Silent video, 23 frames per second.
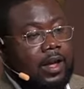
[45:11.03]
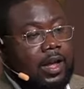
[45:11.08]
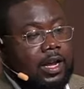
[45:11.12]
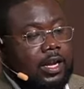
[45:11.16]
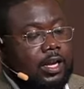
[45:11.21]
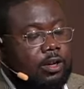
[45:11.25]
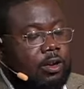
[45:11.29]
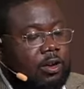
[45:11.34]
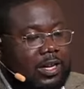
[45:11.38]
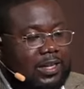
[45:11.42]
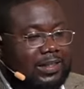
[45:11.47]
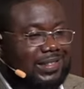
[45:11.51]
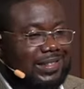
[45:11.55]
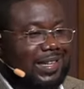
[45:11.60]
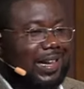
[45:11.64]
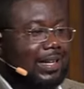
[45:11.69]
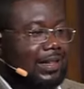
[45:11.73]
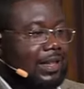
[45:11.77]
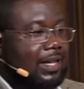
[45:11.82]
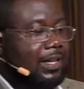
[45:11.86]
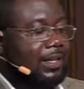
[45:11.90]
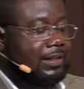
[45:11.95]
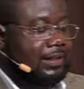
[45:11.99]
You know, the
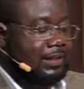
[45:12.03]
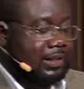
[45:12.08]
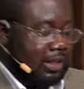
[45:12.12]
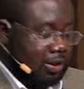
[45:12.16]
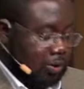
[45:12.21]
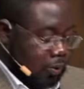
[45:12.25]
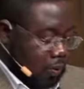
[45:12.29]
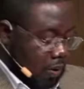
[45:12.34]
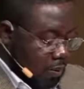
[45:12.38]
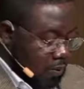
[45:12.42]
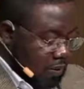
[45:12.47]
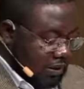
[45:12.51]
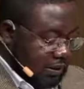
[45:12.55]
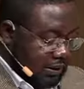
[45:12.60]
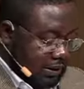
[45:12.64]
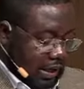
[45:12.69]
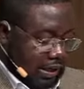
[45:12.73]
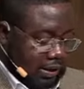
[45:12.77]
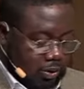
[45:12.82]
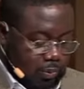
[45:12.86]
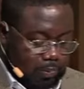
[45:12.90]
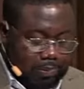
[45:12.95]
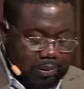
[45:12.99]
sad thing is this. When we
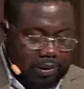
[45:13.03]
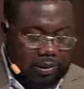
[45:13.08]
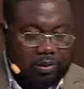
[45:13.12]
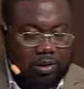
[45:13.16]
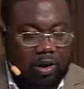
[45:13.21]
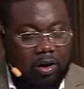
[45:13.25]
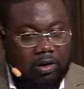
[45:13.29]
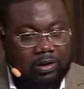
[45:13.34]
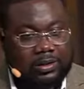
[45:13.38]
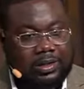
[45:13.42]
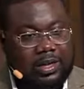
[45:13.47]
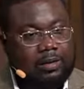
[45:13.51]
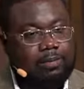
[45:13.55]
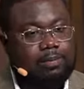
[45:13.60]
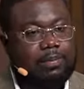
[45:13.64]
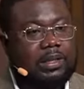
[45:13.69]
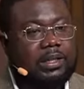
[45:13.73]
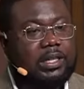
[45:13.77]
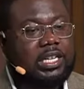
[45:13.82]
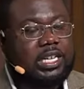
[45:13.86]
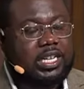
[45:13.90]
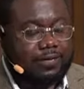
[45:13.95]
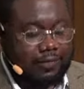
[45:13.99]
start to belong than
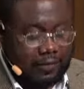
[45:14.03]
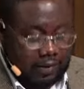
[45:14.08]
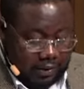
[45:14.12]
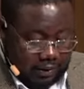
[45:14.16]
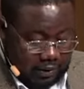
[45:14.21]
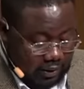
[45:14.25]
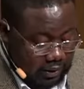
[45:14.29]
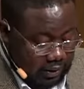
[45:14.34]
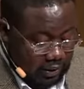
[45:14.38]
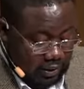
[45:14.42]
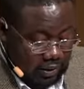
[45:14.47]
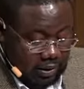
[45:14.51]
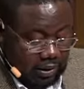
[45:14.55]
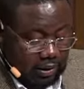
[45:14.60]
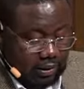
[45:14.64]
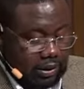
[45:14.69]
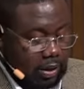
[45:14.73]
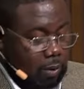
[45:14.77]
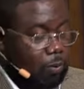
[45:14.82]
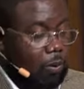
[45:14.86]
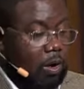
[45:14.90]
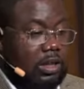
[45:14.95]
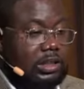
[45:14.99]
believing,
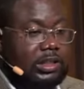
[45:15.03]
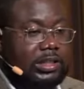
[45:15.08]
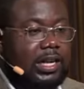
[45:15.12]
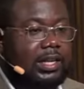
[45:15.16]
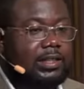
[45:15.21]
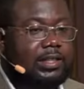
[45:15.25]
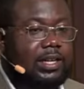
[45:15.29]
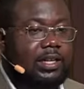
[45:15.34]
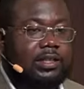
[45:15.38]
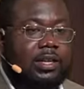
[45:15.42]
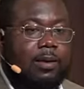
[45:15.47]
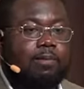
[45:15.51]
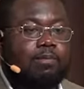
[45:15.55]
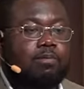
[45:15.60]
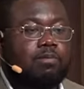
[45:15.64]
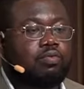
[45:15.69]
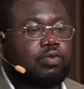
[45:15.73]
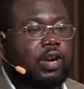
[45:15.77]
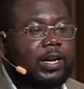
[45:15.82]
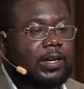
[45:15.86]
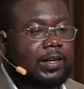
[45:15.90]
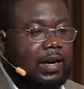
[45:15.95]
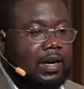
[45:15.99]
the world takes us and
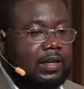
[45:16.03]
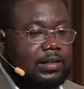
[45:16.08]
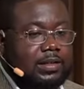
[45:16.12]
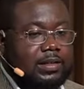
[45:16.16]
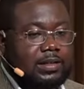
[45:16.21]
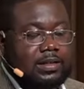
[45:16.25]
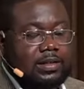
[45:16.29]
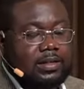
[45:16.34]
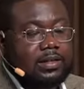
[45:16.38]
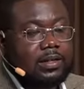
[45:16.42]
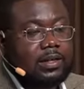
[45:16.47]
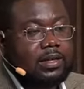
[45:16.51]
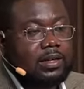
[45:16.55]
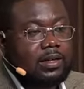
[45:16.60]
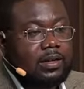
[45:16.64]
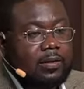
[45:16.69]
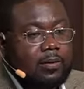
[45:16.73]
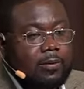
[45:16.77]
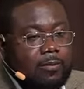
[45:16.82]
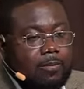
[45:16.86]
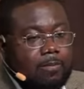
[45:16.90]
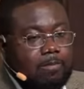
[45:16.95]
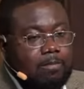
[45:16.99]
breaks us,
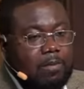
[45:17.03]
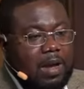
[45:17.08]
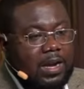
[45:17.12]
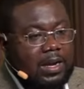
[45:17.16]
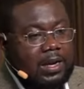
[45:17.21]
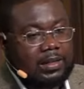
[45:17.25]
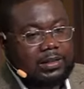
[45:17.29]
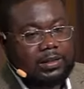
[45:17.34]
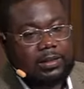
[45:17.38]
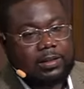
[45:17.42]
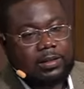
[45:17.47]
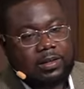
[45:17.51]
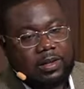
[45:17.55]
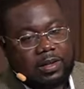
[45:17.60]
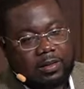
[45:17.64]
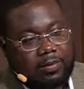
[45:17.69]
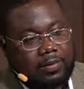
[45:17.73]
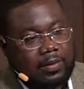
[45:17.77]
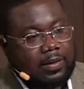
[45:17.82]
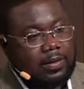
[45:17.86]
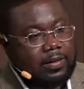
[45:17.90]
make us nothing.